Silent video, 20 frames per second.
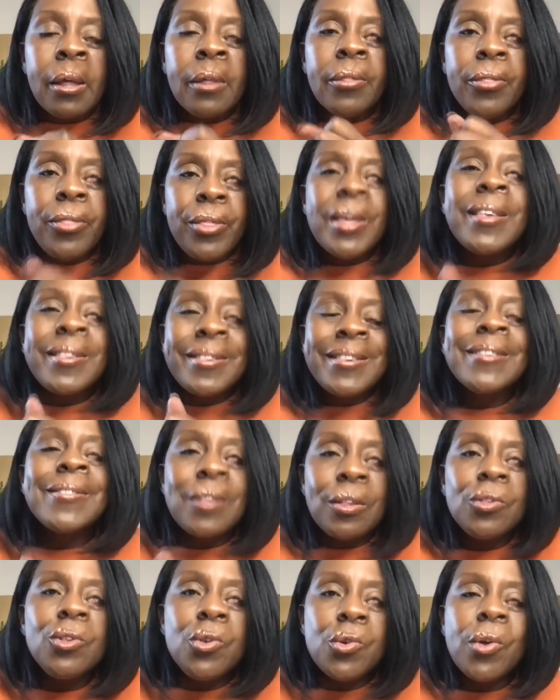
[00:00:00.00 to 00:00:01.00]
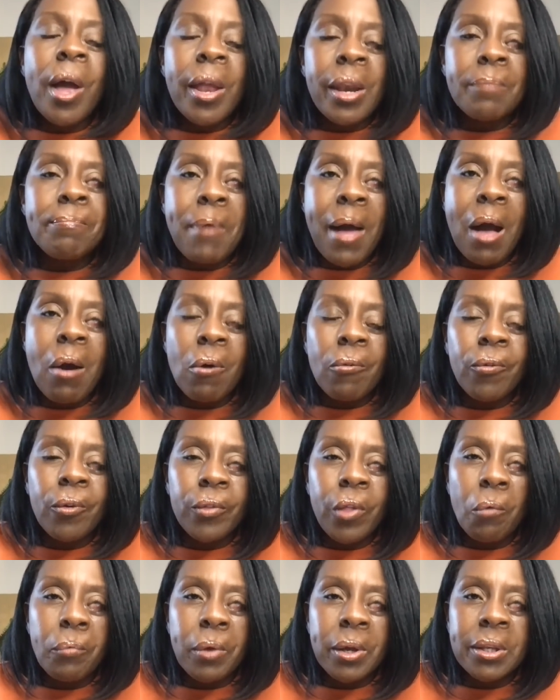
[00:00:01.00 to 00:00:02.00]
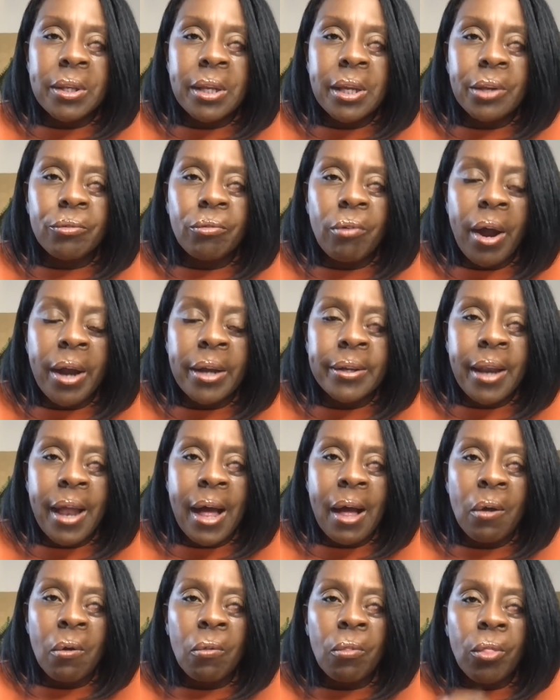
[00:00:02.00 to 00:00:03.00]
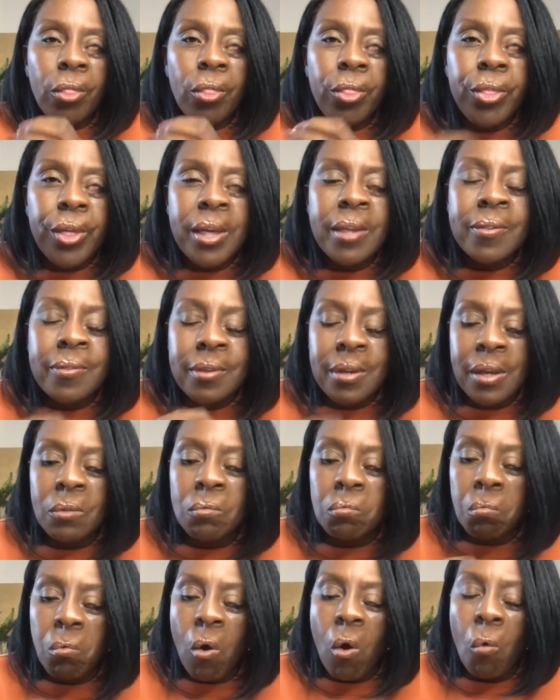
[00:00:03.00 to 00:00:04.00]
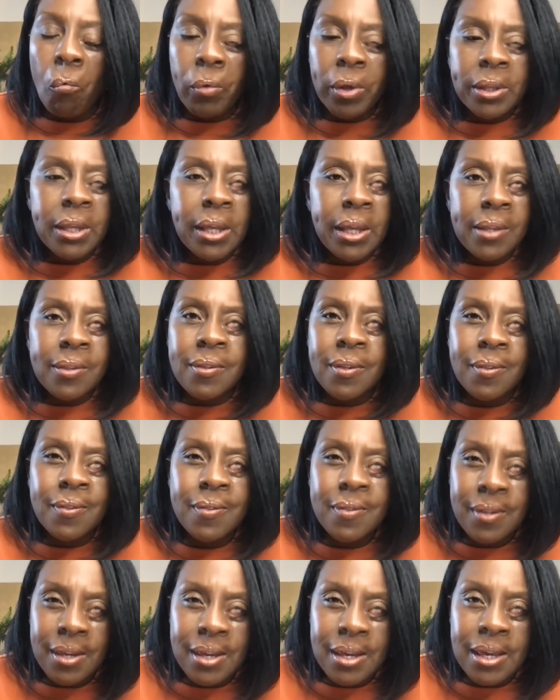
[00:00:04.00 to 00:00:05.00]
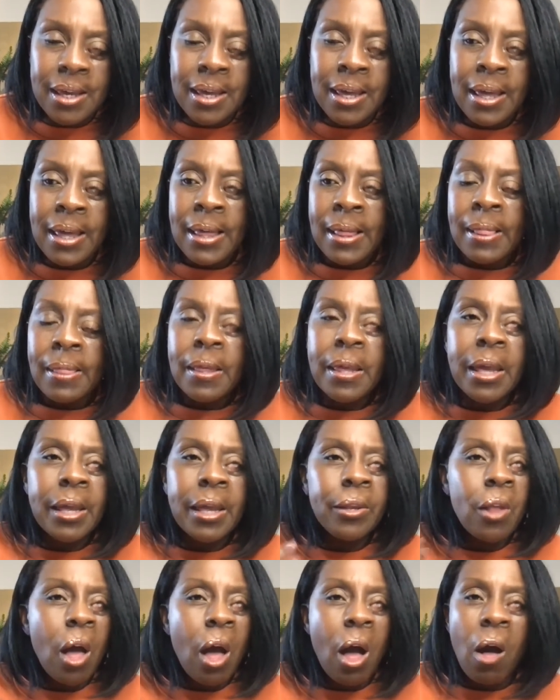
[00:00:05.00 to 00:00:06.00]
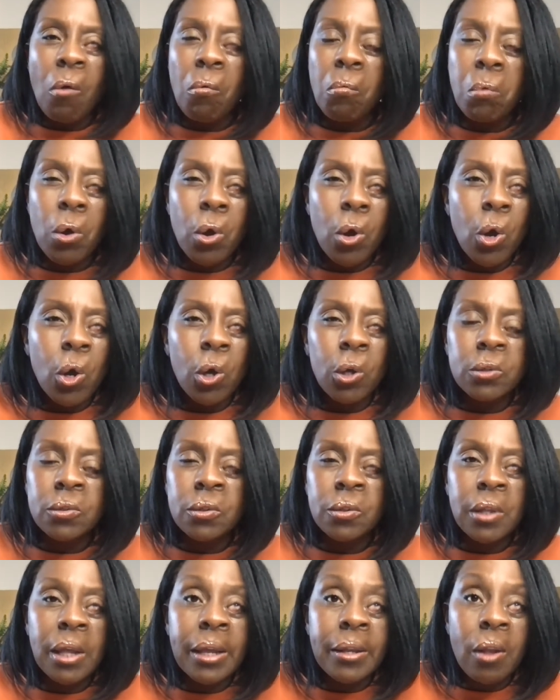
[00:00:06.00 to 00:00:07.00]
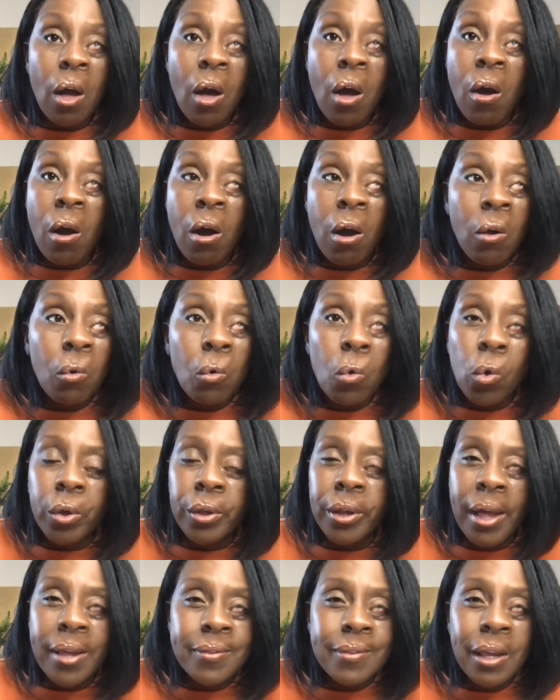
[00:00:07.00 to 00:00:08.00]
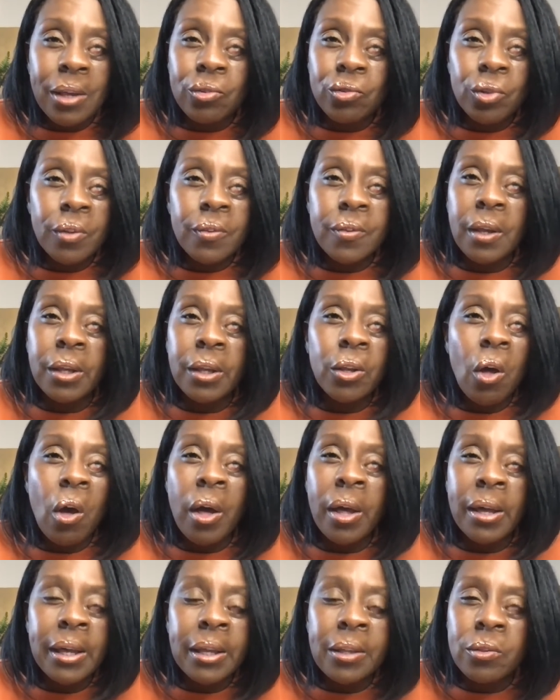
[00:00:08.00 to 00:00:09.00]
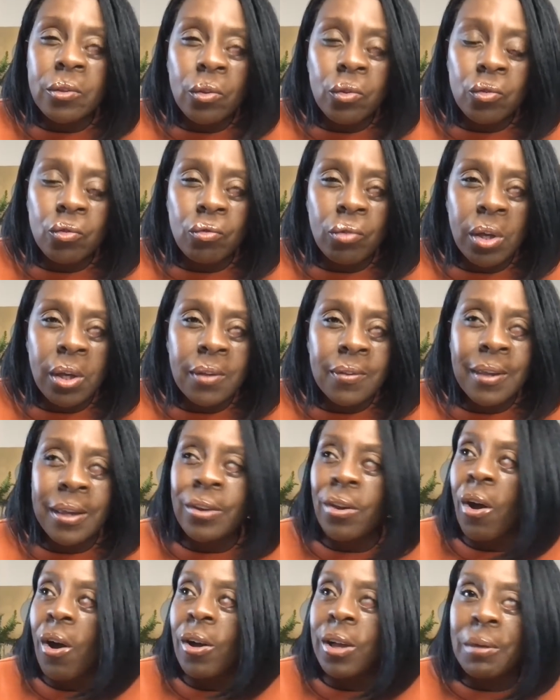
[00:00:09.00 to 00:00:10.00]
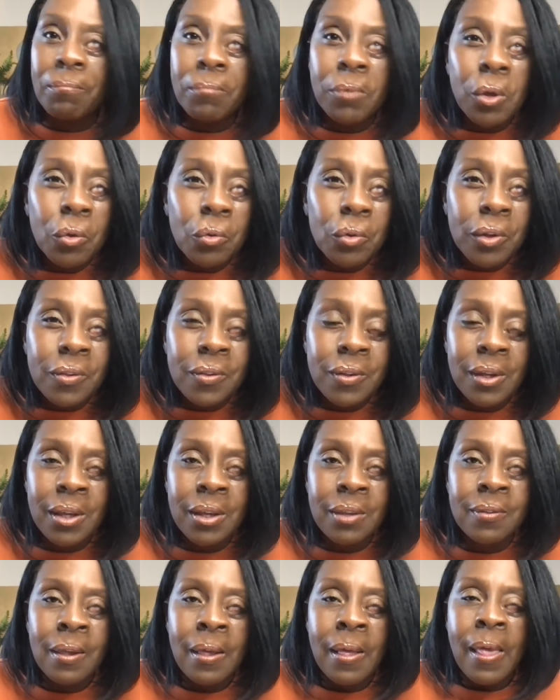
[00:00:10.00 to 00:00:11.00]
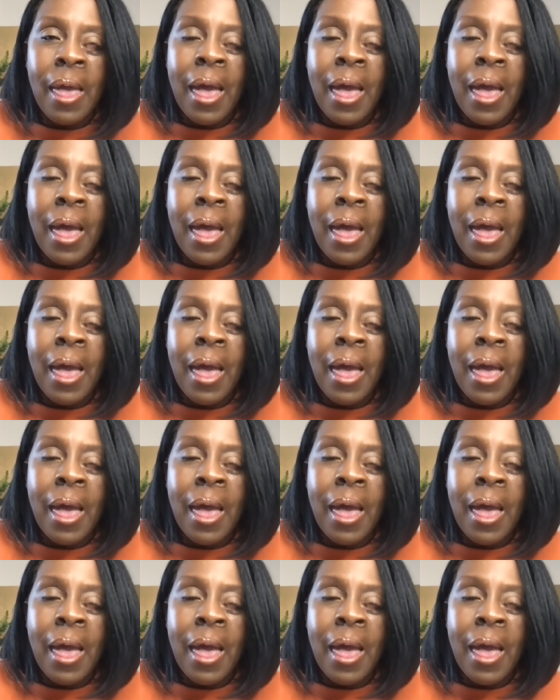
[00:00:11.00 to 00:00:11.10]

This is the new kind of powerful that we need right now. This is what we need to see in our world, in our organizations, in our industries, in our communities.